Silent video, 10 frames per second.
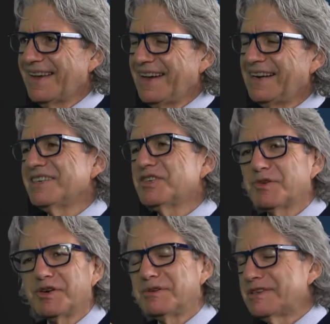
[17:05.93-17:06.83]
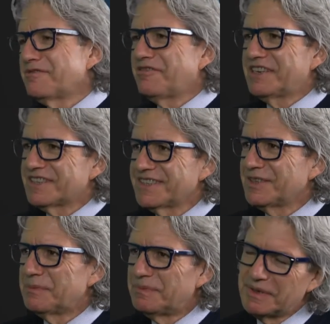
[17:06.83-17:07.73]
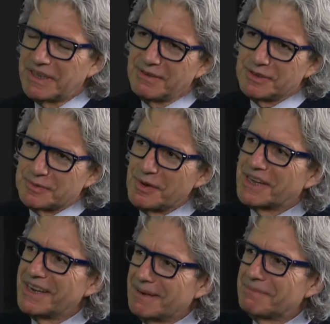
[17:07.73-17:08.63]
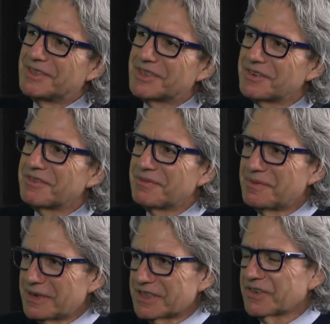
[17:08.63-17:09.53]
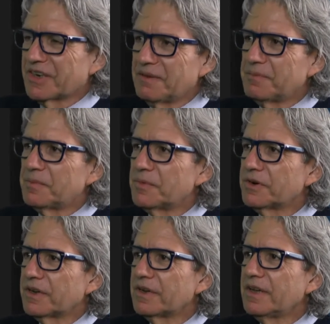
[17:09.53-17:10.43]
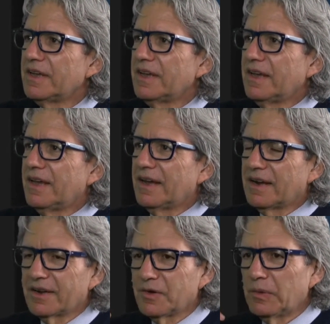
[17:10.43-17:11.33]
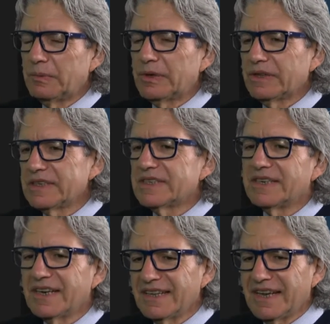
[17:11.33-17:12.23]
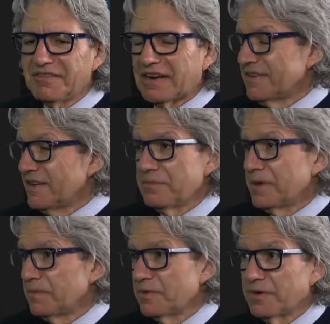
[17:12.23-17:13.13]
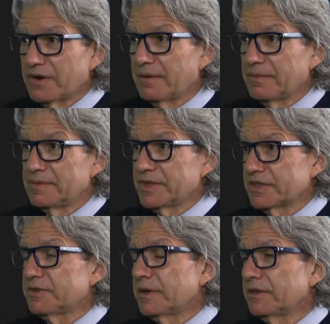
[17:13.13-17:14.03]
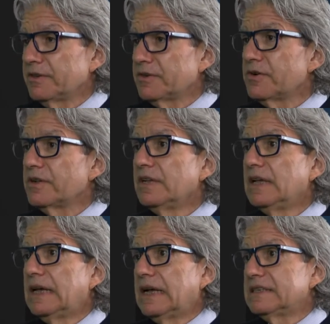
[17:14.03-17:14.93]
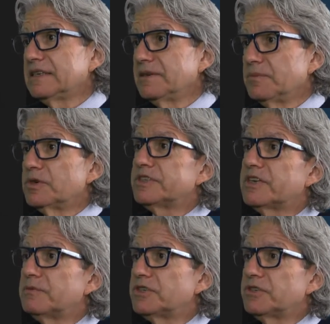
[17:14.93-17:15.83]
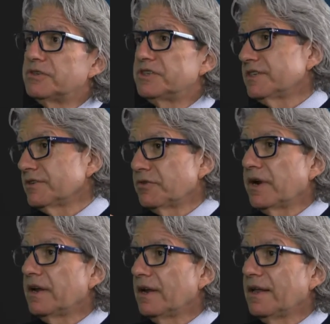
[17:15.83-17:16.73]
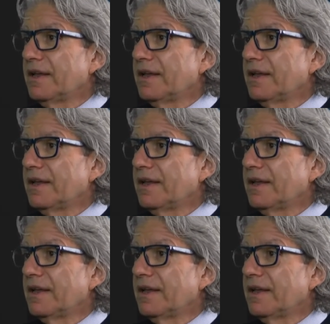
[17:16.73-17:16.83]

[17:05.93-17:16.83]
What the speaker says: And I swear to you, it was the fastest deal. Bill, I was walking up the street from the restaurant I had met Mort in, and I called Bill. He said, yeah, David, I'd never met him before. I was expecting your call. I said, yeah, Mort said we should do this. He said, great.